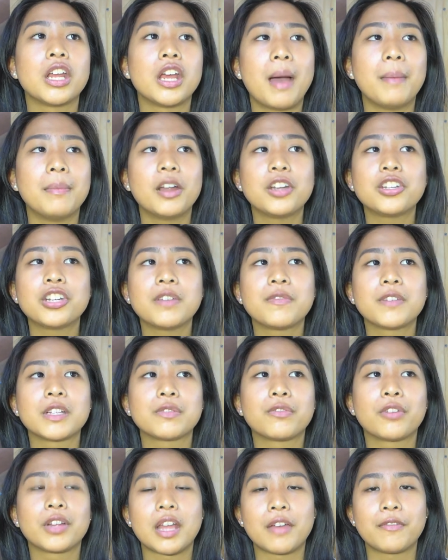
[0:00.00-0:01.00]
I'm not sure if it's
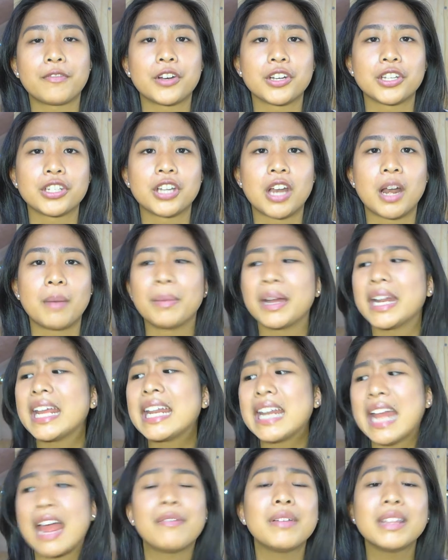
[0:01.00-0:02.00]
for that first term, but
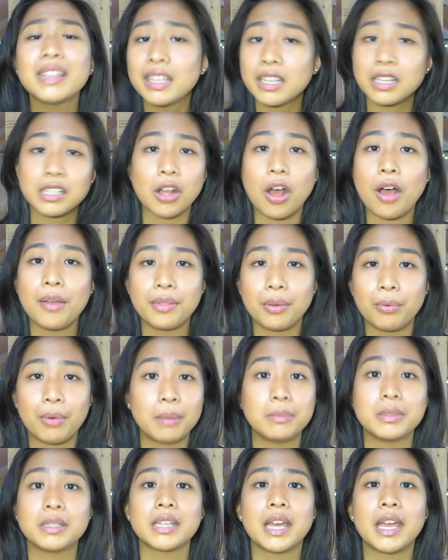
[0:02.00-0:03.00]
everything is on the
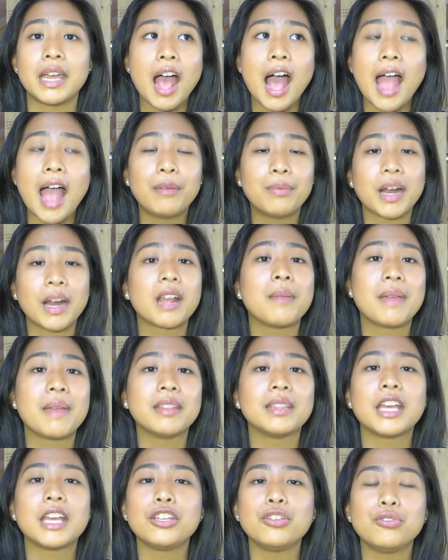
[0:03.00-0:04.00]
website. I
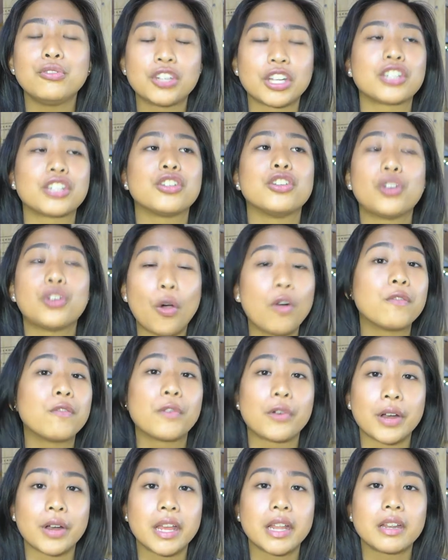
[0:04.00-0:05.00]
recommend that you just go
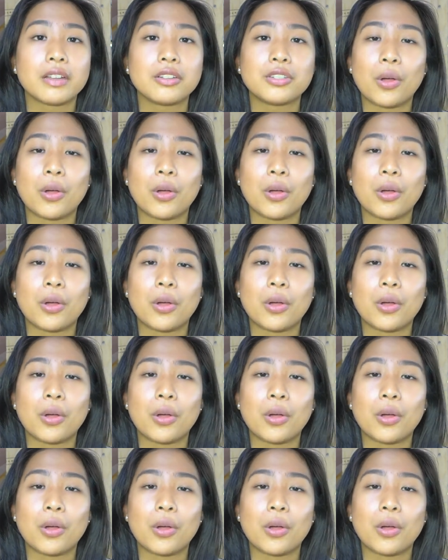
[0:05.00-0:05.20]
for it.